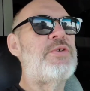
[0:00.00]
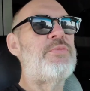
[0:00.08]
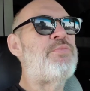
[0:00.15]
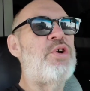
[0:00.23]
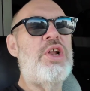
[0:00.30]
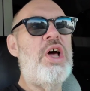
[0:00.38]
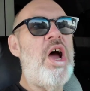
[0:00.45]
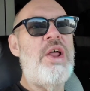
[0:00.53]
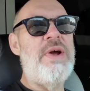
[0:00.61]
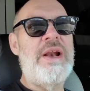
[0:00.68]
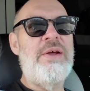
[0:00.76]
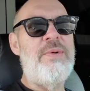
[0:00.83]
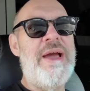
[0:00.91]
put on
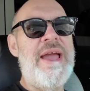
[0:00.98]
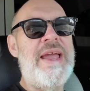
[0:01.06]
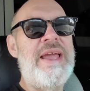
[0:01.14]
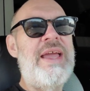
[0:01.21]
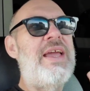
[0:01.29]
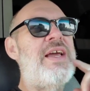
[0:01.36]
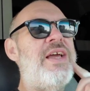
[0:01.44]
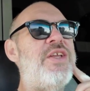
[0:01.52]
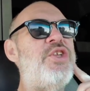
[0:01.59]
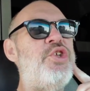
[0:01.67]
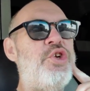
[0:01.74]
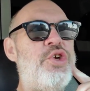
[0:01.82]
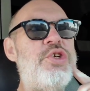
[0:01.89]
right away.
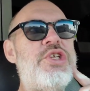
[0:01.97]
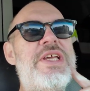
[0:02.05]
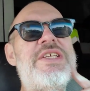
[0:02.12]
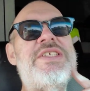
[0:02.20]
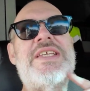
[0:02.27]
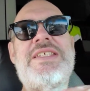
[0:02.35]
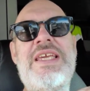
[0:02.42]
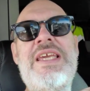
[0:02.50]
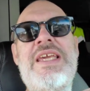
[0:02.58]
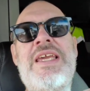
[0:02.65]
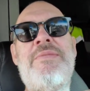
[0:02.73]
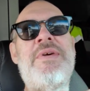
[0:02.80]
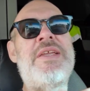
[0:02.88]
Usually as a
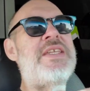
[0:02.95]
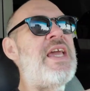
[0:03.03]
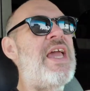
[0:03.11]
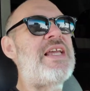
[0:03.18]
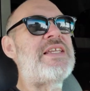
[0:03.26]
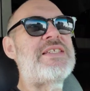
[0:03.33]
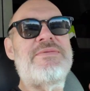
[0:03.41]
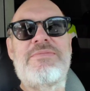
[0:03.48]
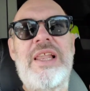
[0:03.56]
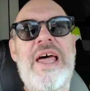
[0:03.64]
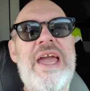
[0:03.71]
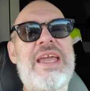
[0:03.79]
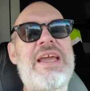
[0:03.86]
team, it takes
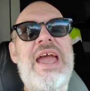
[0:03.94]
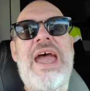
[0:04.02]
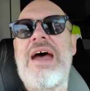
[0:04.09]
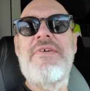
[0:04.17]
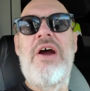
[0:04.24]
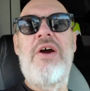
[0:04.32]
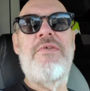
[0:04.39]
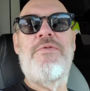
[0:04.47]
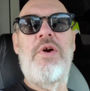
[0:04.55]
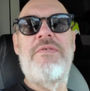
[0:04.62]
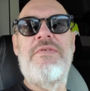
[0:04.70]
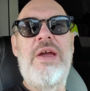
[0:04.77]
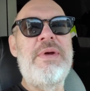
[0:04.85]
like half hour,
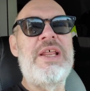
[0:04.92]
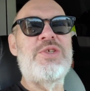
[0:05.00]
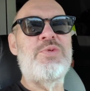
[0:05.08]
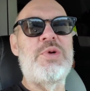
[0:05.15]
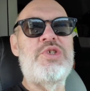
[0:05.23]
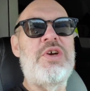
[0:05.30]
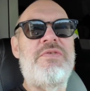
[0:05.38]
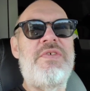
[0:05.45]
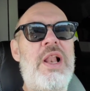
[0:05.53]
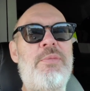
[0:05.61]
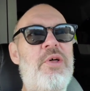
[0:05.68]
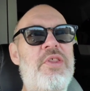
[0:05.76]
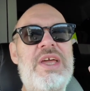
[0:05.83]
45 minutes. Once you're
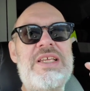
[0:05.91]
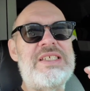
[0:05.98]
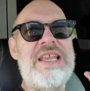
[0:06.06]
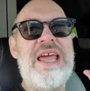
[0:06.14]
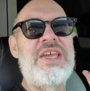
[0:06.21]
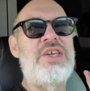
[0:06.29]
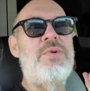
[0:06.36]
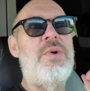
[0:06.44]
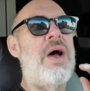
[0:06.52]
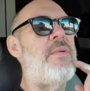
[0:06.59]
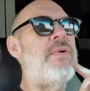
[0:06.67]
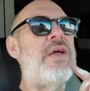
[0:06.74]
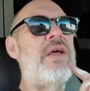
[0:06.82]
available, they snag you
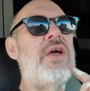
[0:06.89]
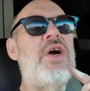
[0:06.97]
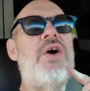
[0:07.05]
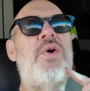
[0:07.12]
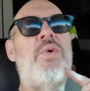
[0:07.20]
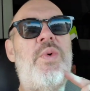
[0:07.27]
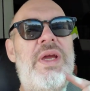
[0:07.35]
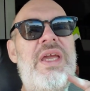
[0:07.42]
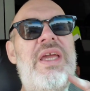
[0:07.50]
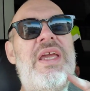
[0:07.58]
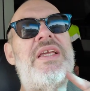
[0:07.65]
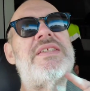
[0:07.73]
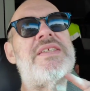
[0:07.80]
up.
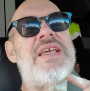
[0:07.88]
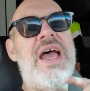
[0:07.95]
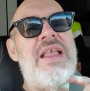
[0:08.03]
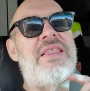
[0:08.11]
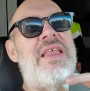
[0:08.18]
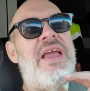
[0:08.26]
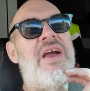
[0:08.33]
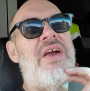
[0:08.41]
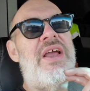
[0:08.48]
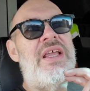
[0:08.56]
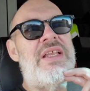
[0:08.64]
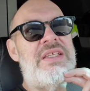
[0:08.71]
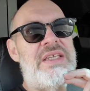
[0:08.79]
We sat there
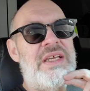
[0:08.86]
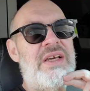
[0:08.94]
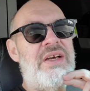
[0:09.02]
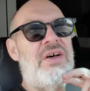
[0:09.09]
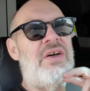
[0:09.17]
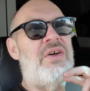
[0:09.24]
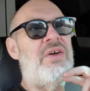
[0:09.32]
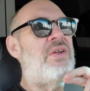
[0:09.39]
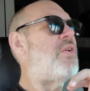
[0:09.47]
until,